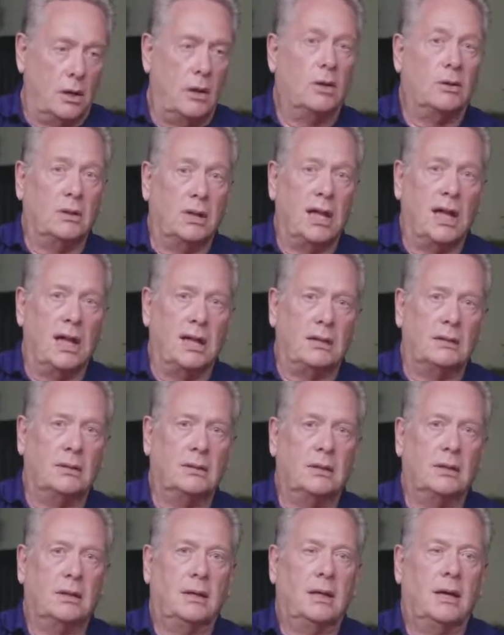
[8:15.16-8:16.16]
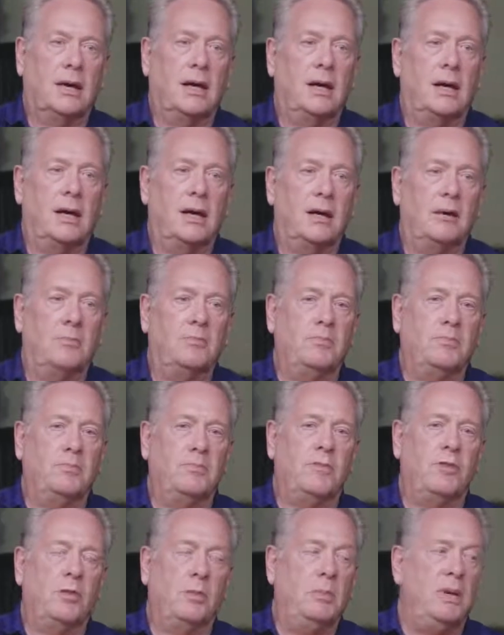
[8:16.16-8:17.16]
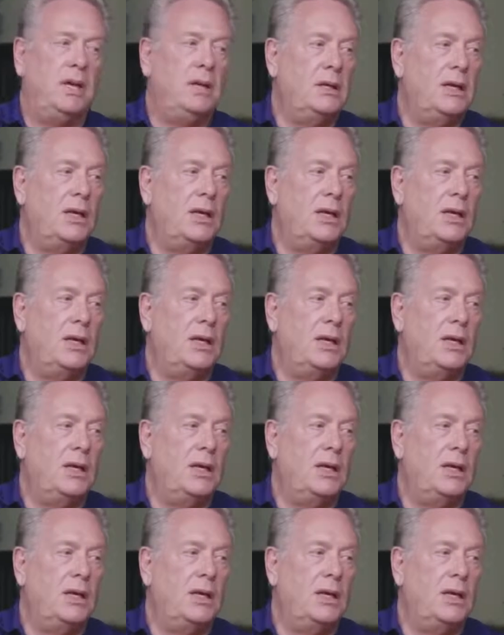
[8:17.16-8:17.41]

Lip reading: online. For me,